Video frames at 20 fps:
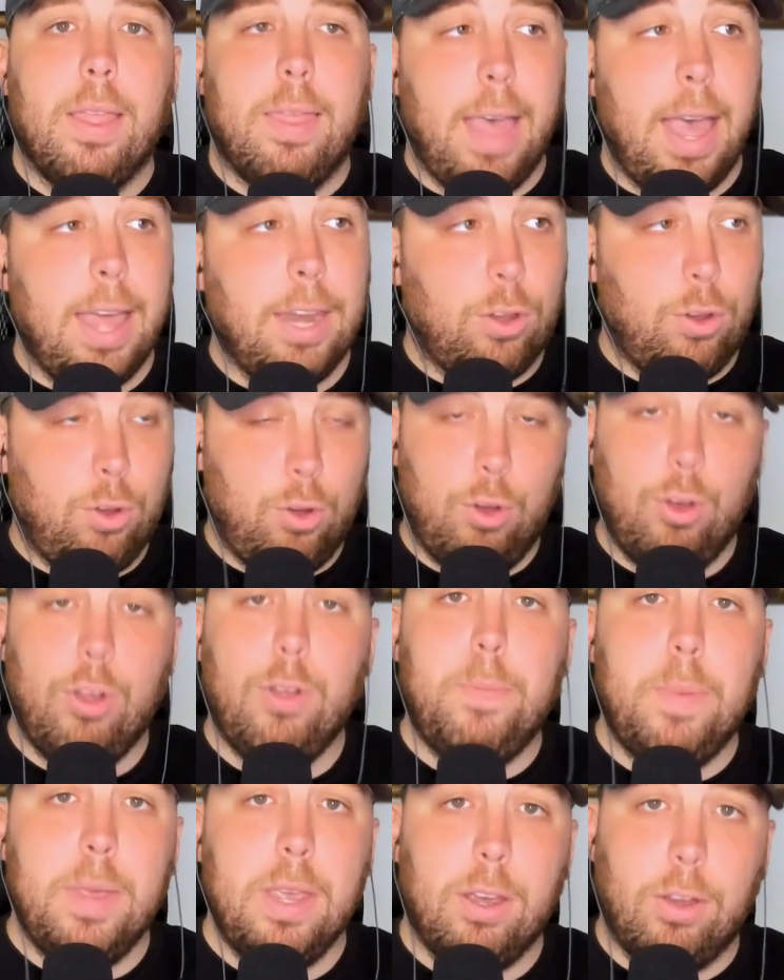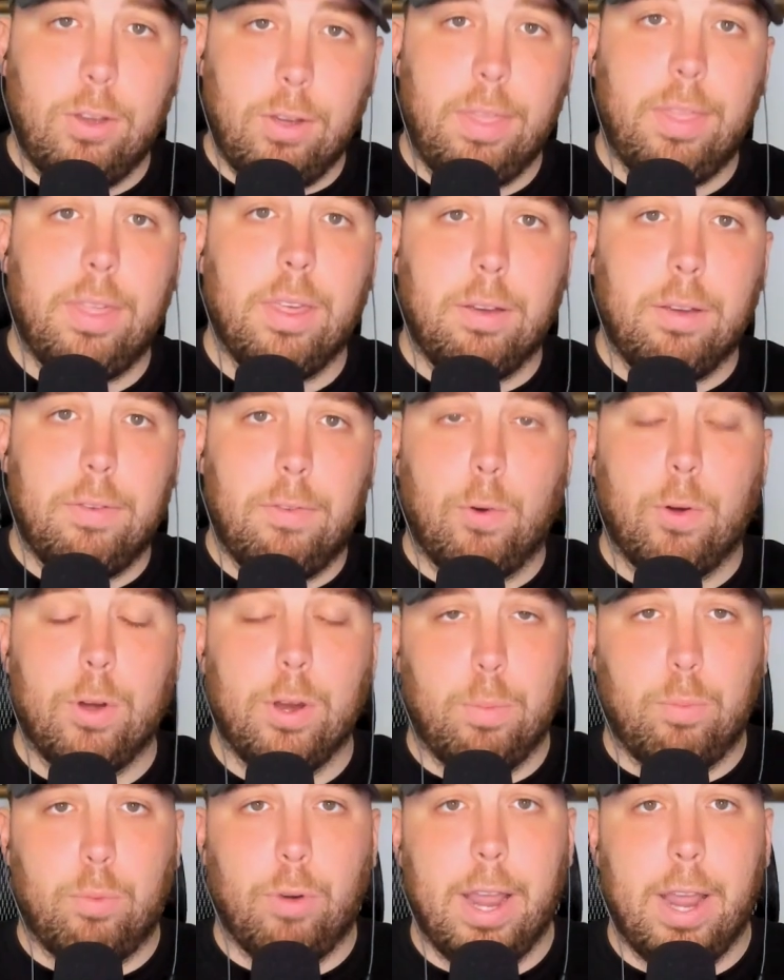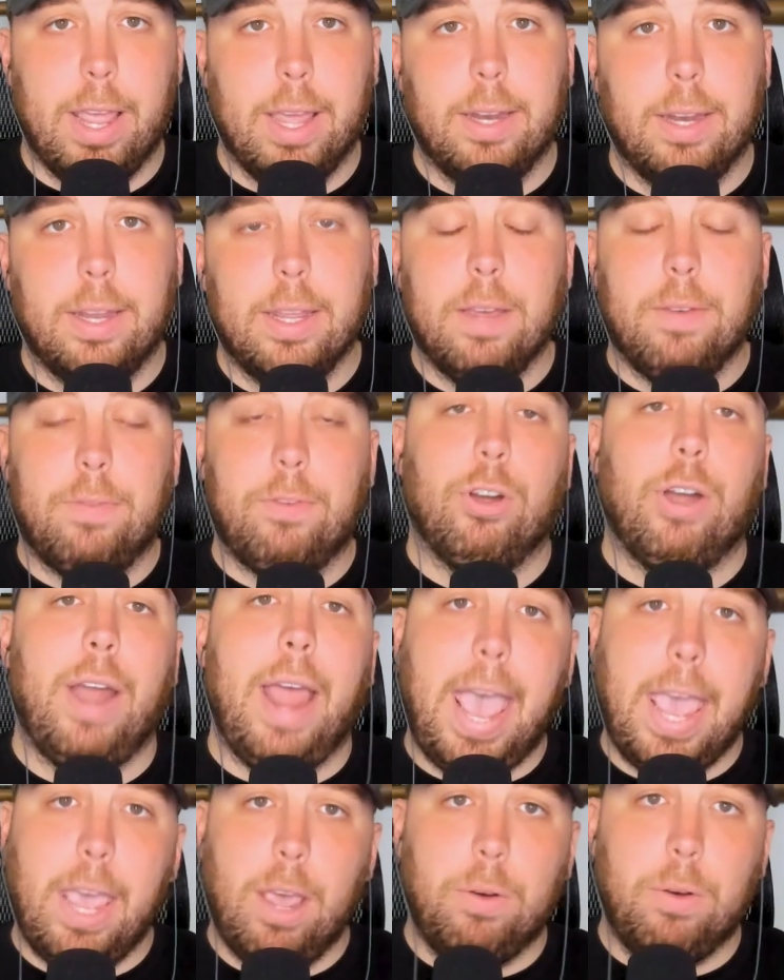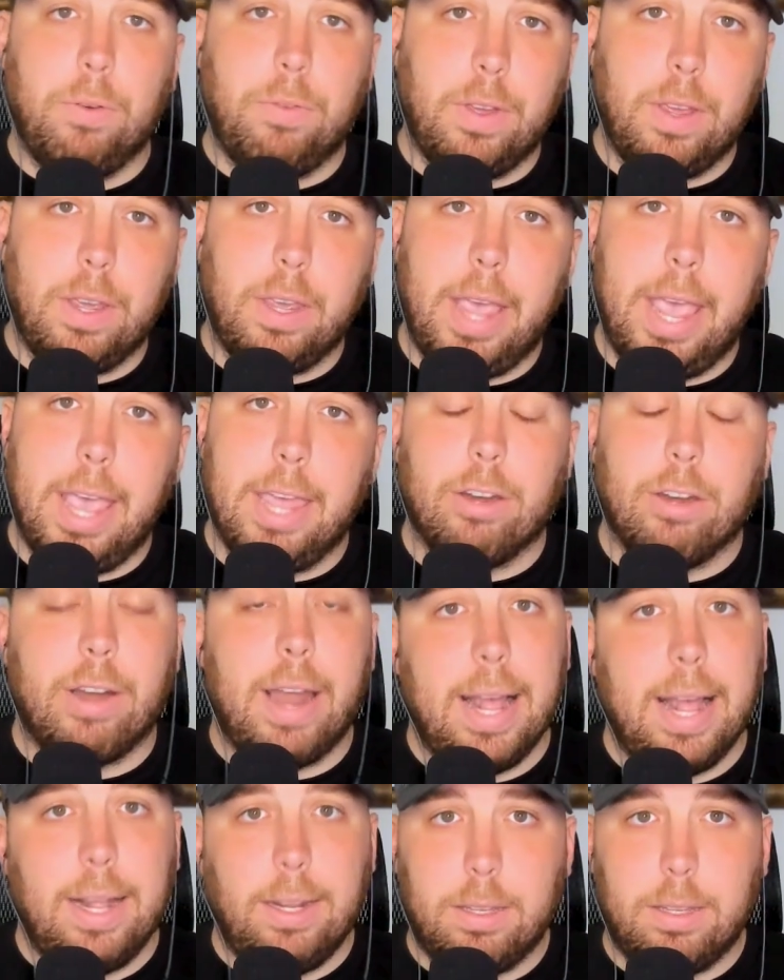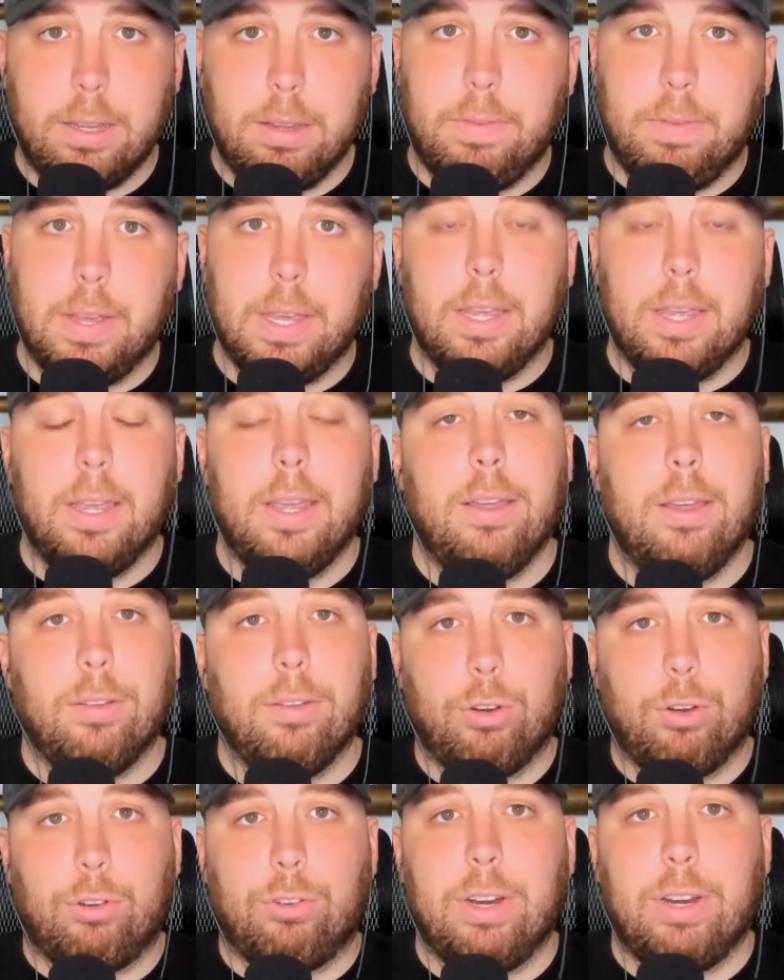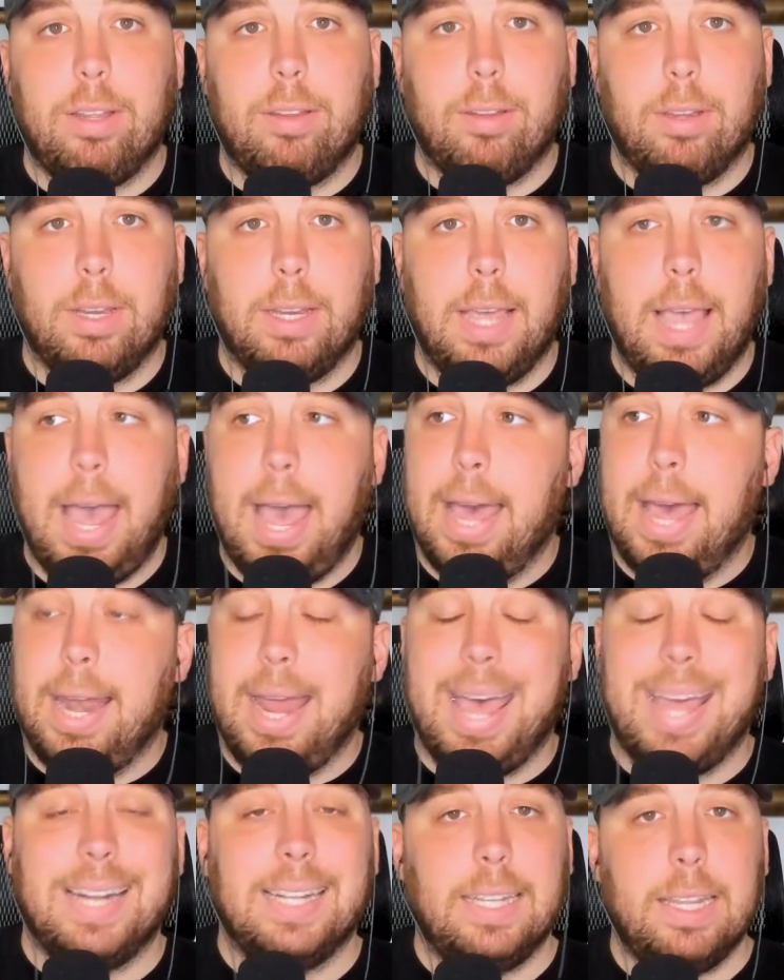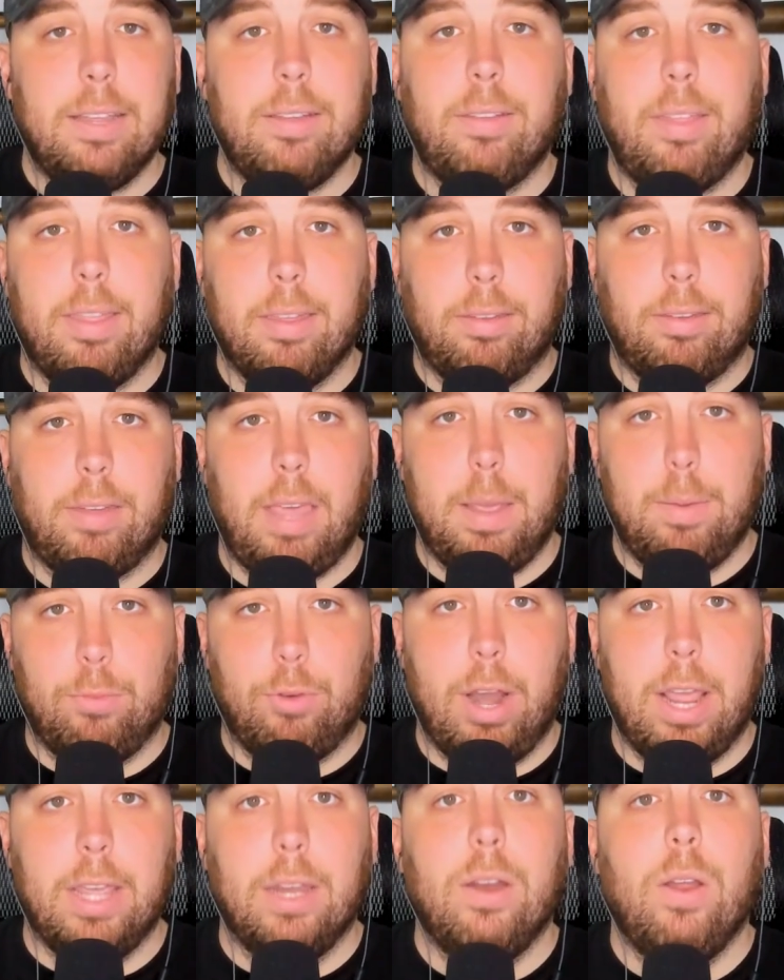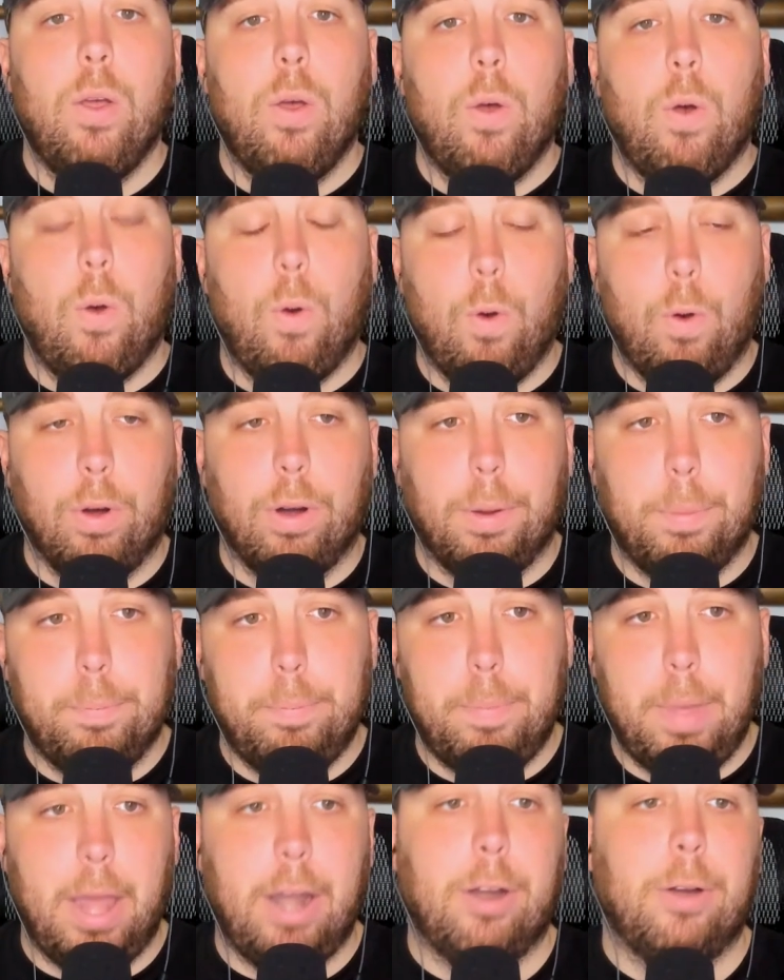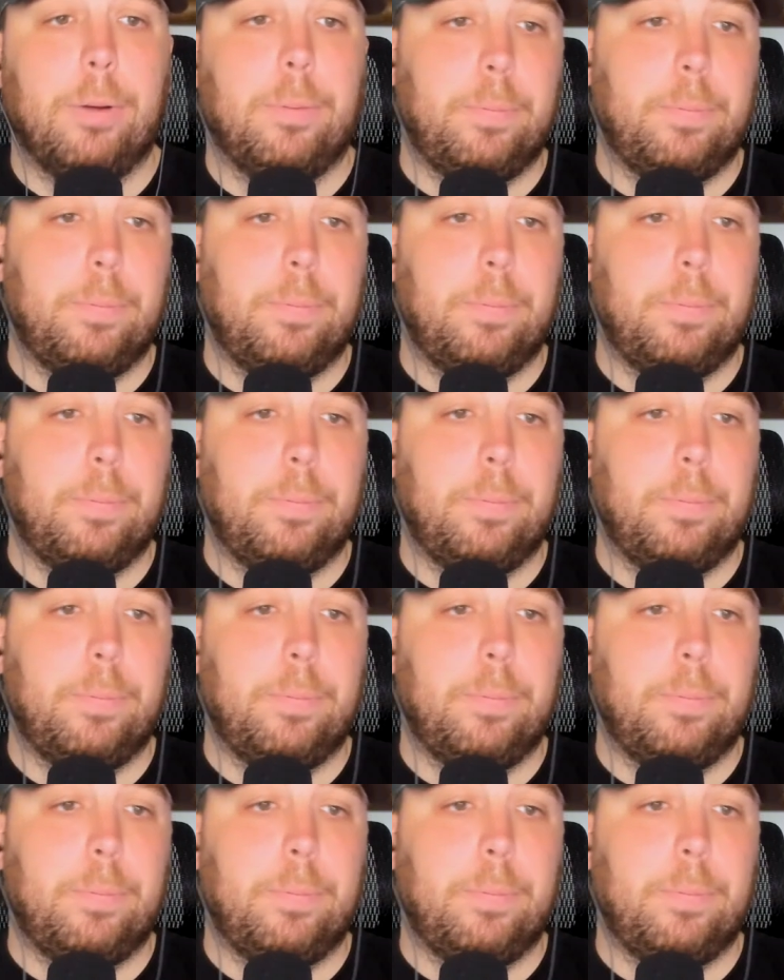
That could be a good thing for your brand if your AOV and your LTV is increasing at least the same rate or better.